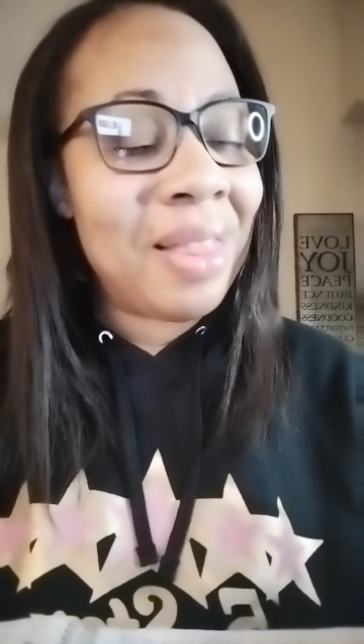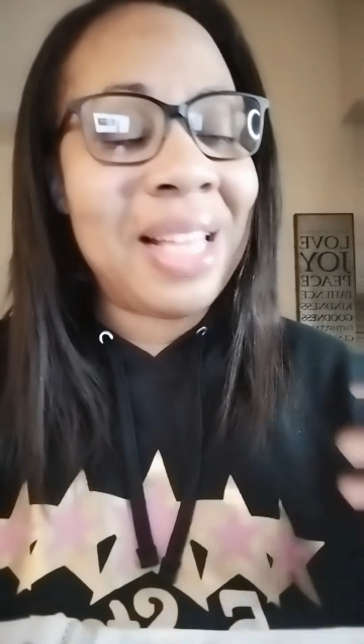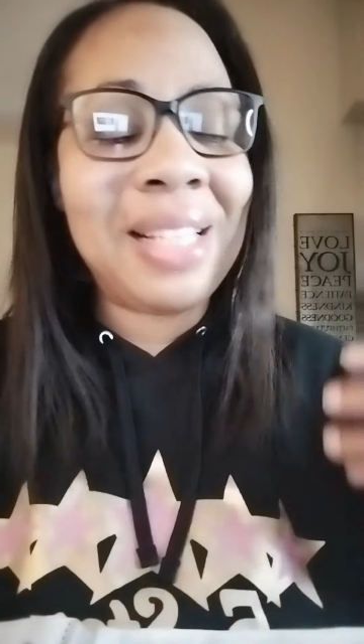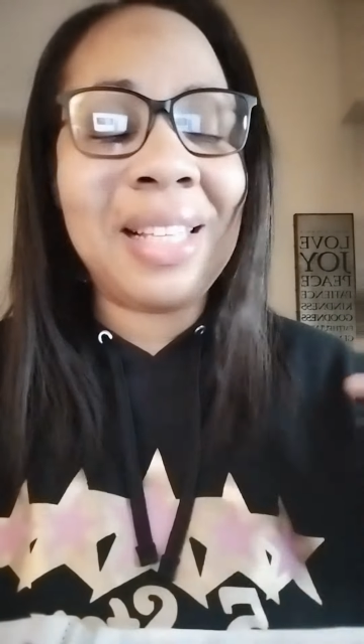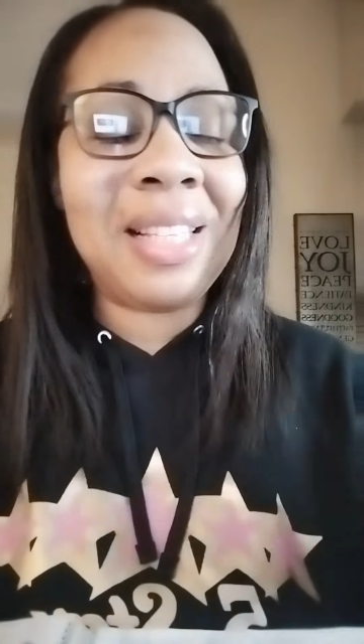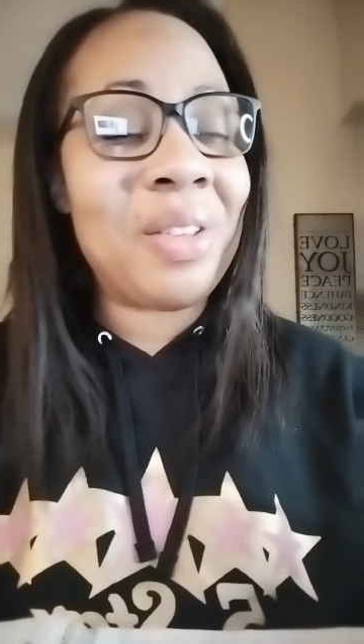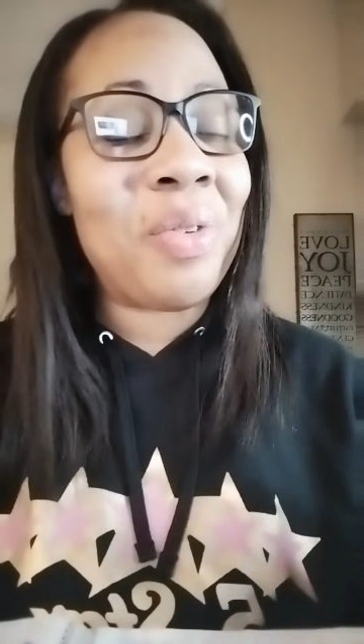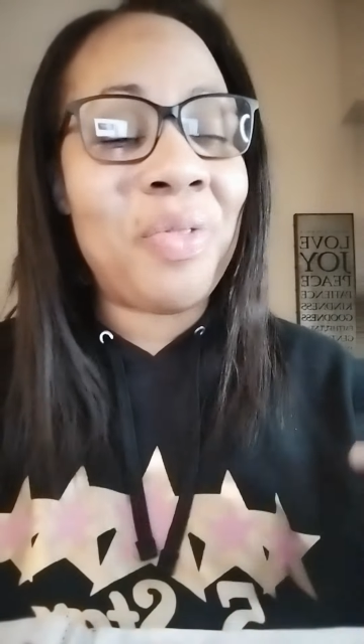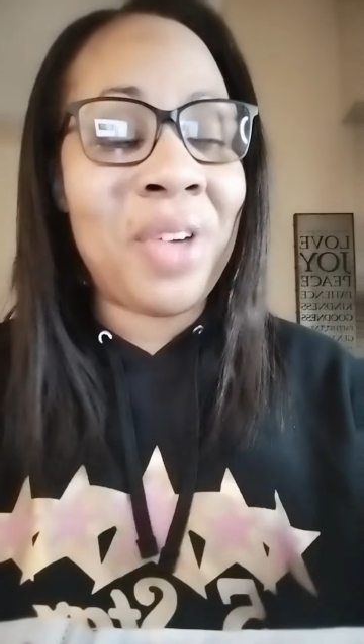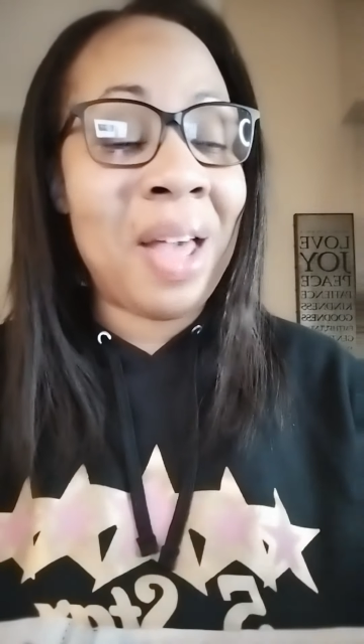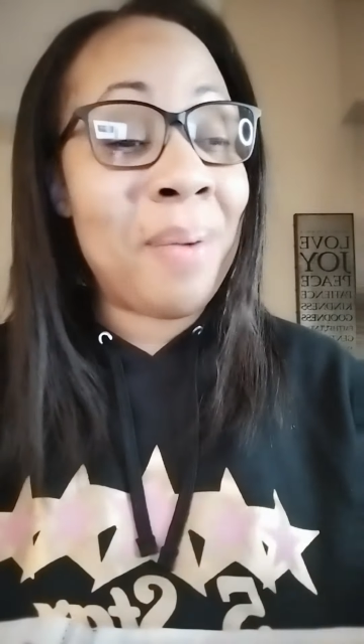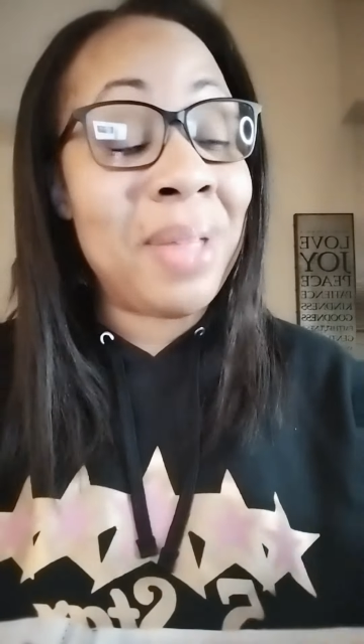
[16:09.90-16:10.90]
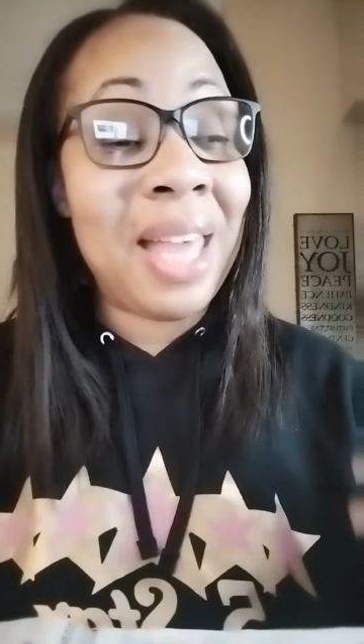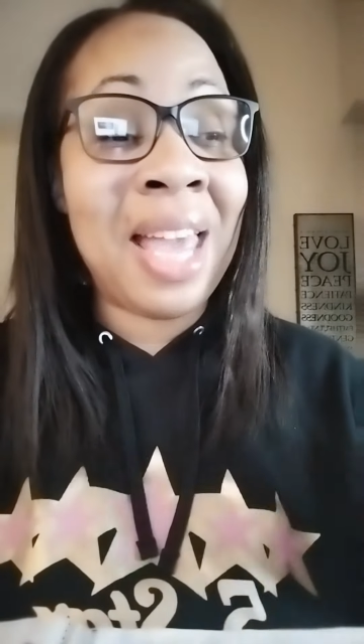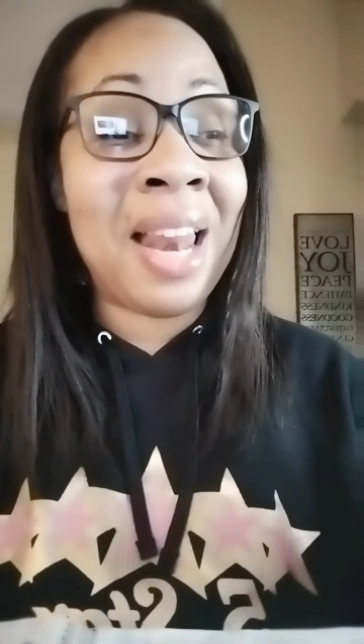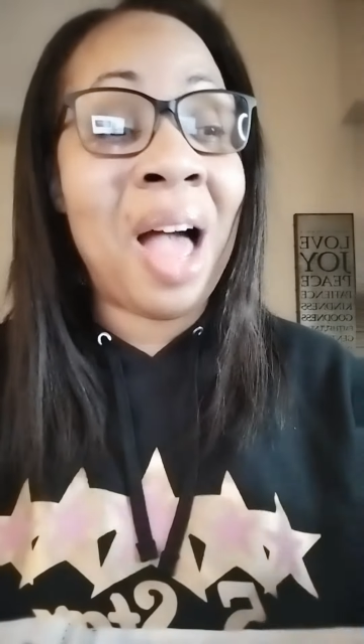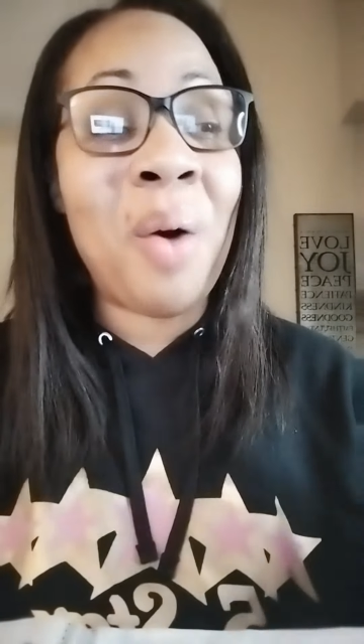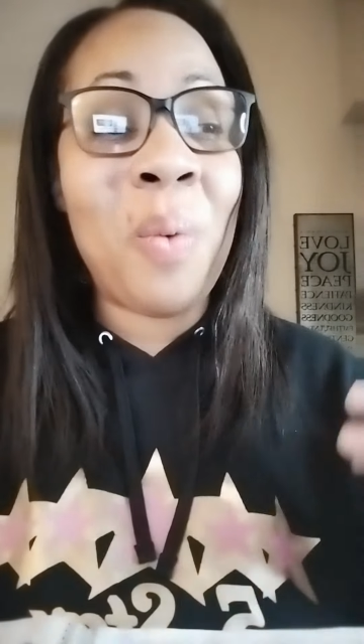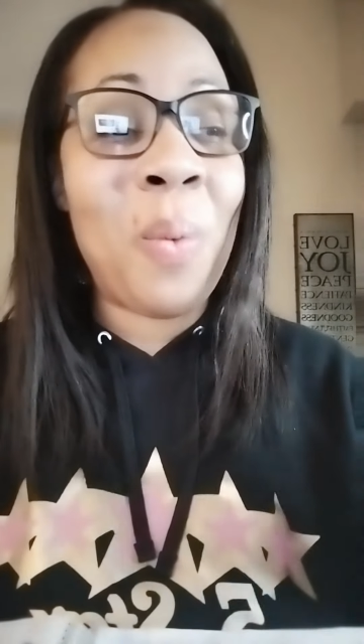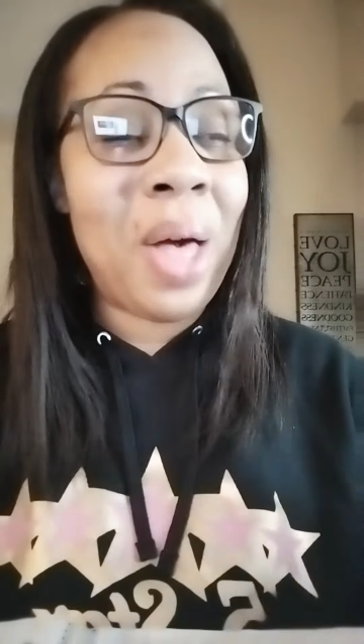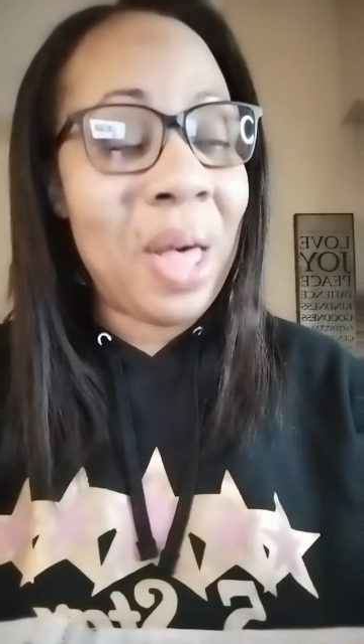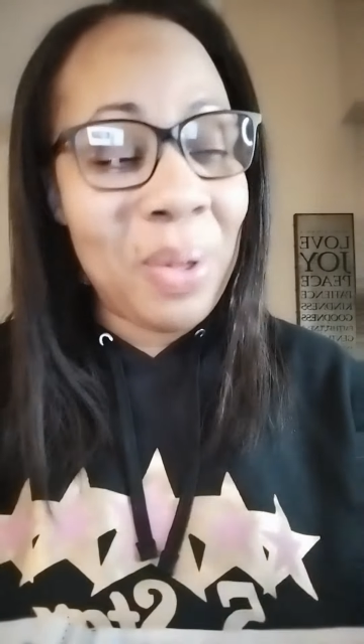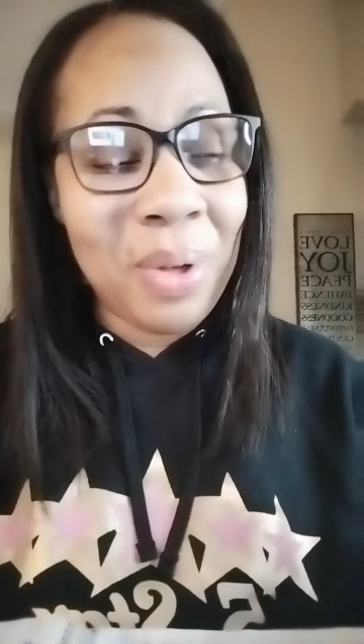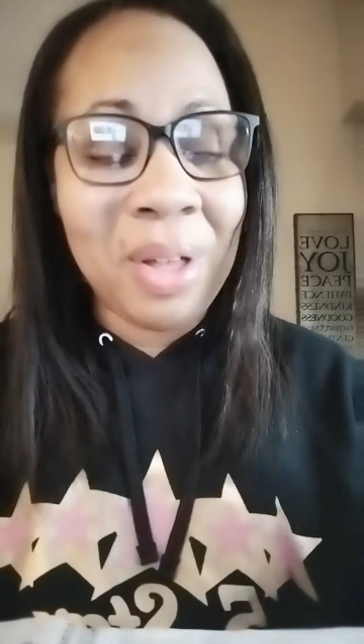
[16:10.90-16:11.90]
This is a family, and I
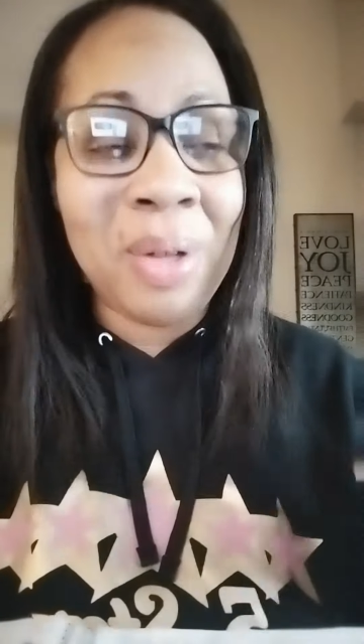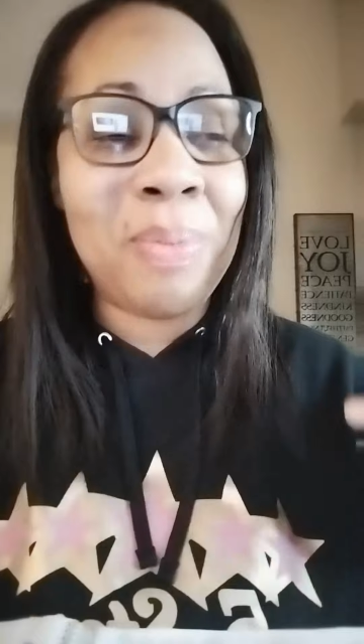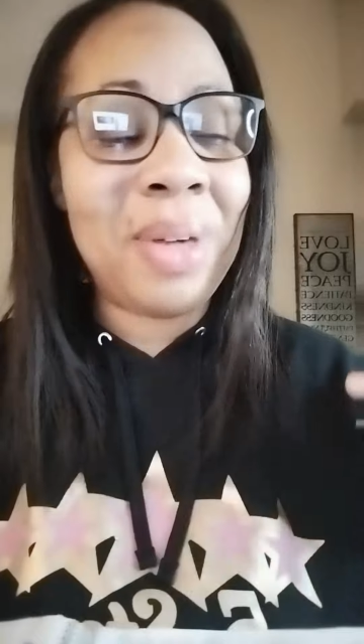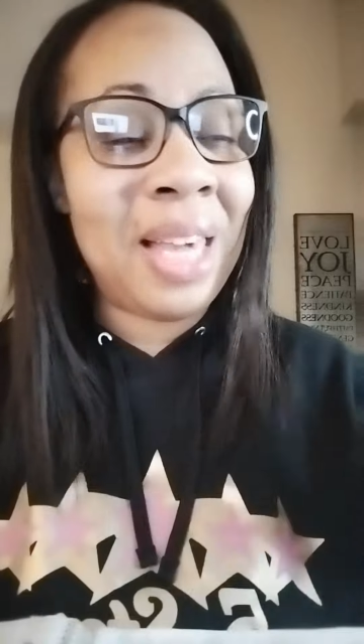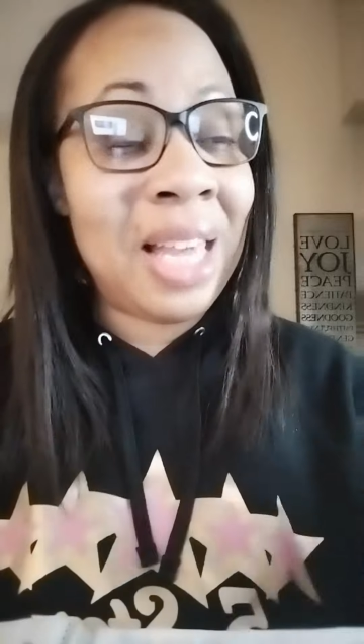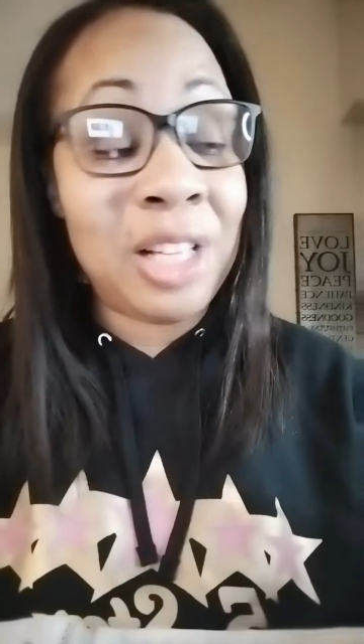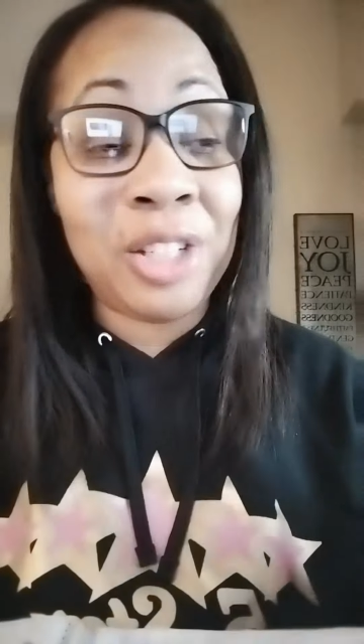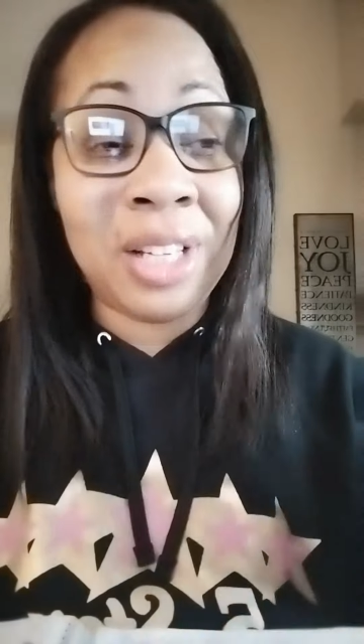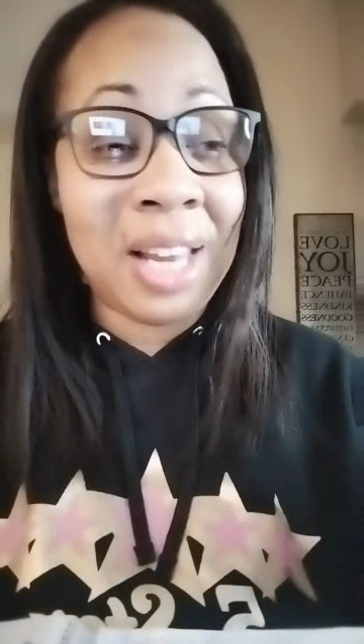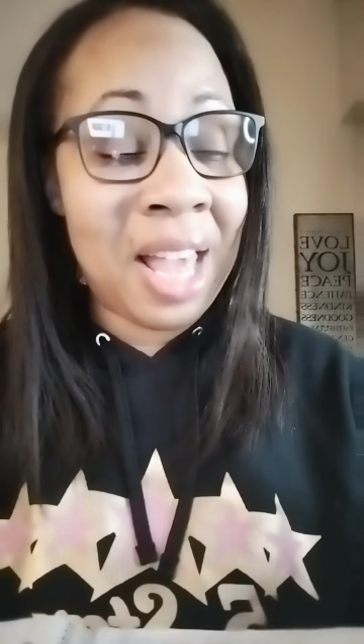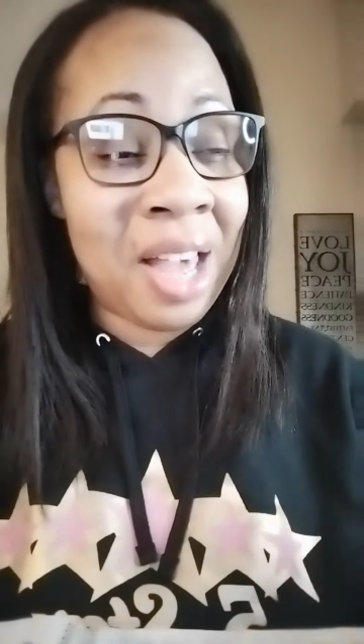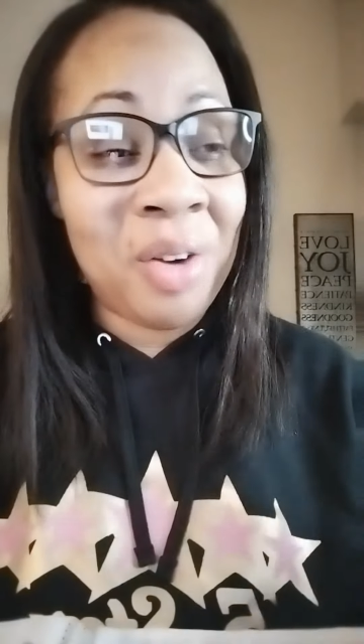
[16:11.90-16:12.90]
welcome each and